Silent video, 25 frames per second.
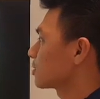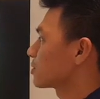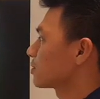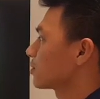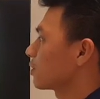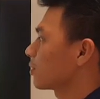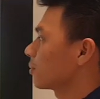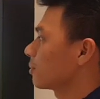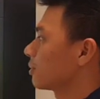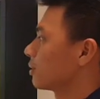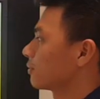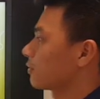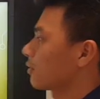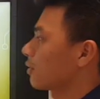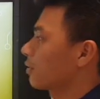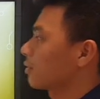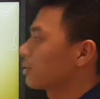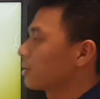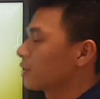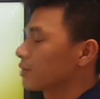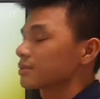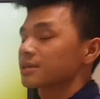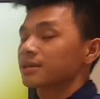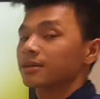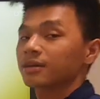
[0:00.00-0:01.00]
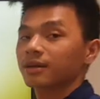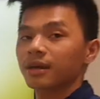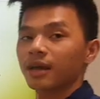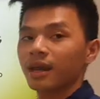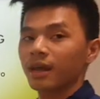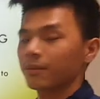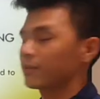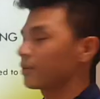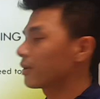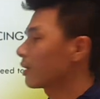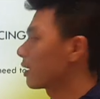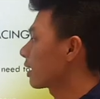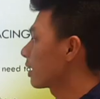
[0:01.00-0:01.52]
to know before using the
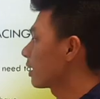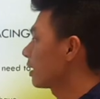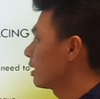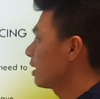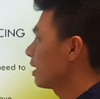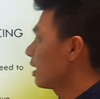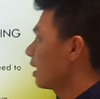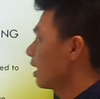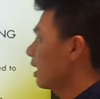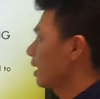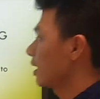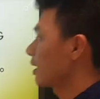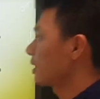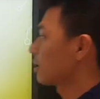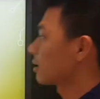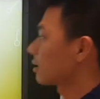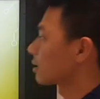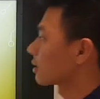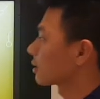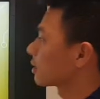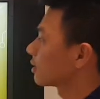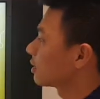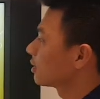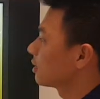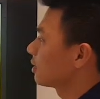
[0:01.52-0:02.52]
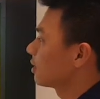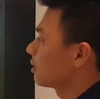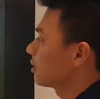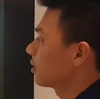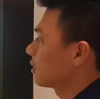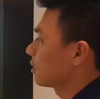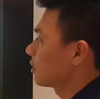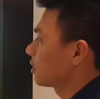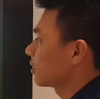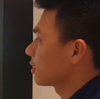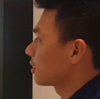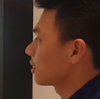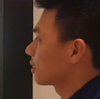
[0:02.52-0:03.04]
camera, and
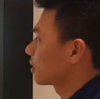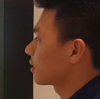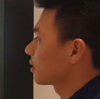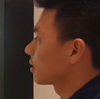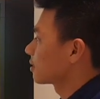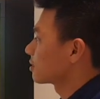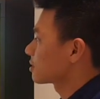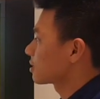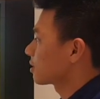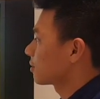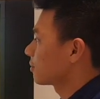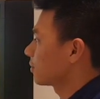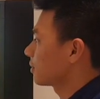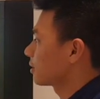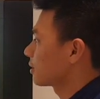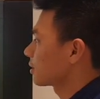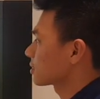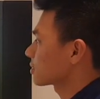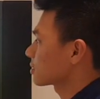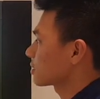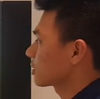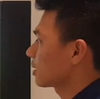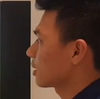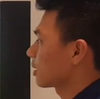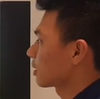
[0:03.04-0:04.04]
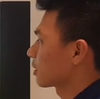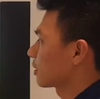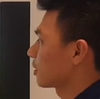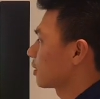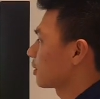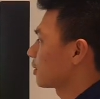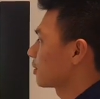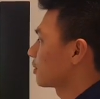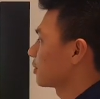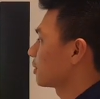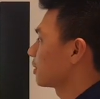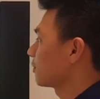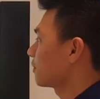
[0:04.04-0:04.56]
consumers'
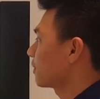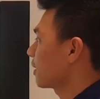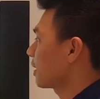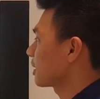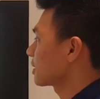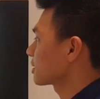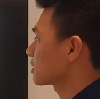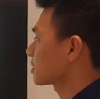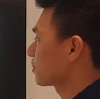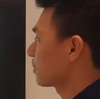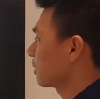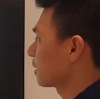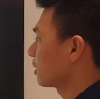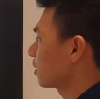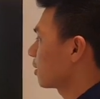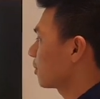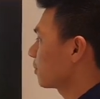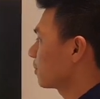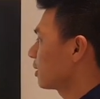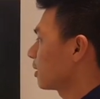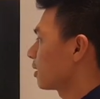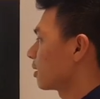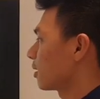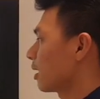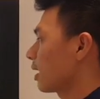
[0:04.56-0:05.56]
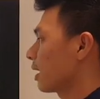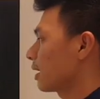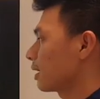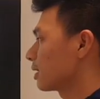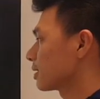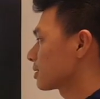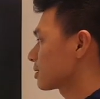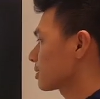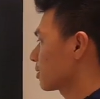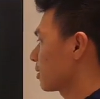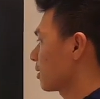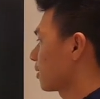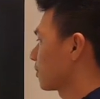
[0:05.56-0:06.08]
current device may not be the
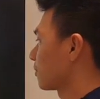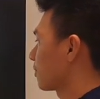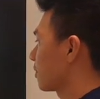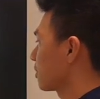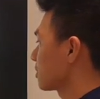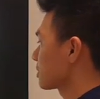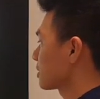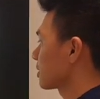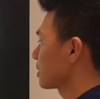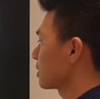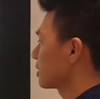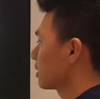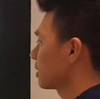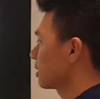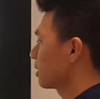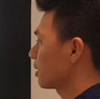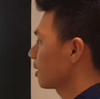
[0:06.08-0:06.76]
latest version,